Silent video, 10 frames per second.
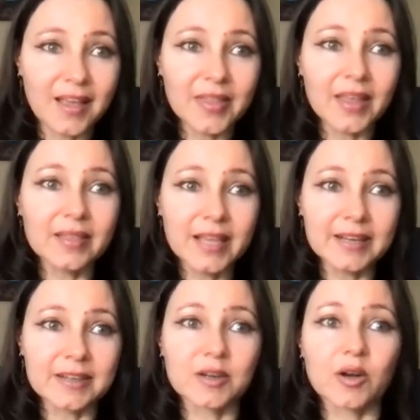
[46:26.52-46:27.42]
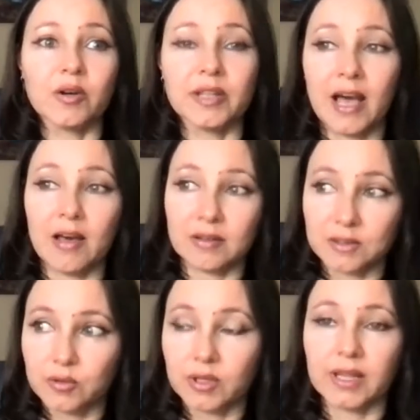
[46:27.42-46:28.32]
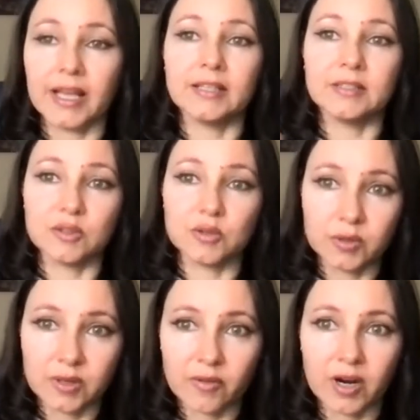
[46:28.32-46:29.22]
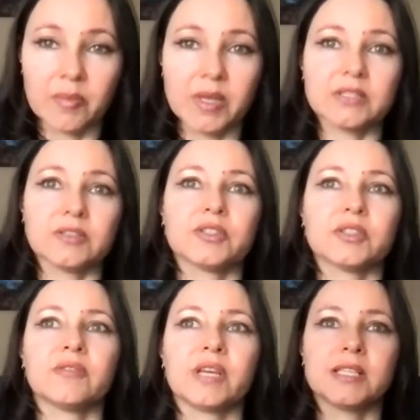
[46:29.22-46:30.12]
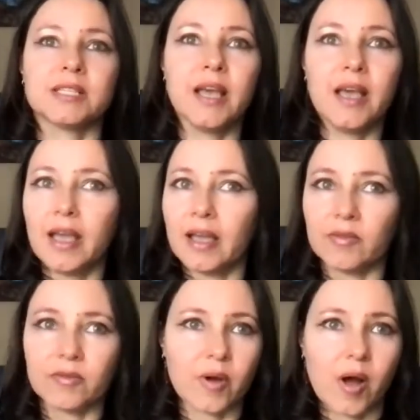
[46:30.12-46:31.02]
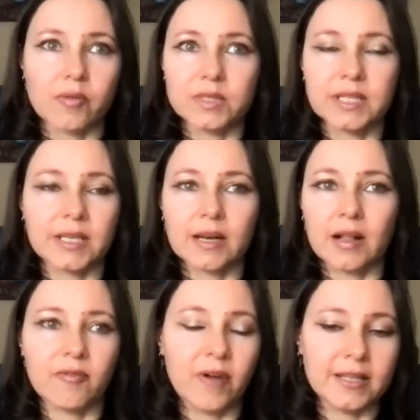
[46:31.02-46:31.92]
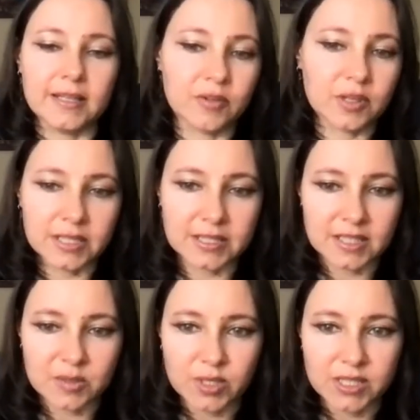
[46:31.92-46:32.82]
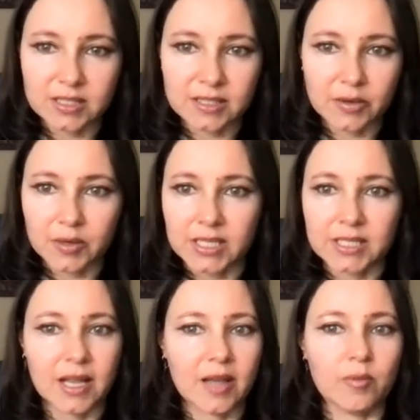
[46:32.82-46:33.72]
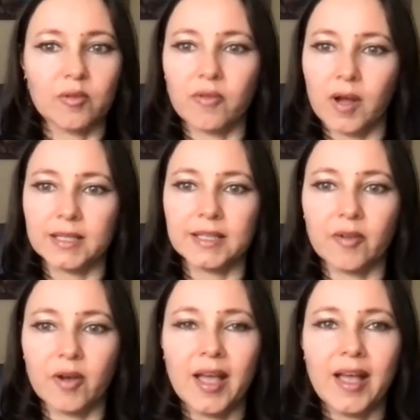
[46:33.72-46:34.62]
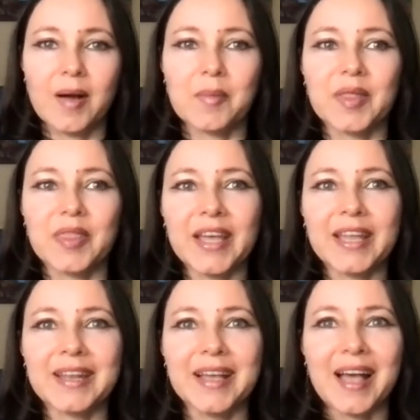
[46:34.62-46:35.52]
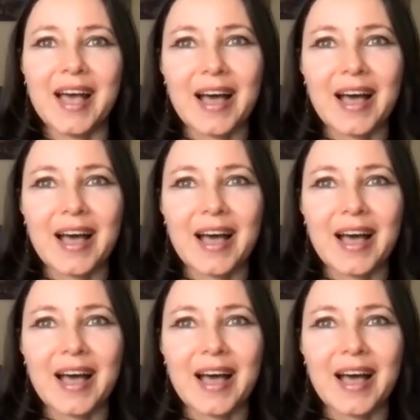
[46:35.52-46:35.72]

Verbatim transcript: and then later going out into the land and doing environmental surveys and i was thinking i'll find every listed species there is i will find them but then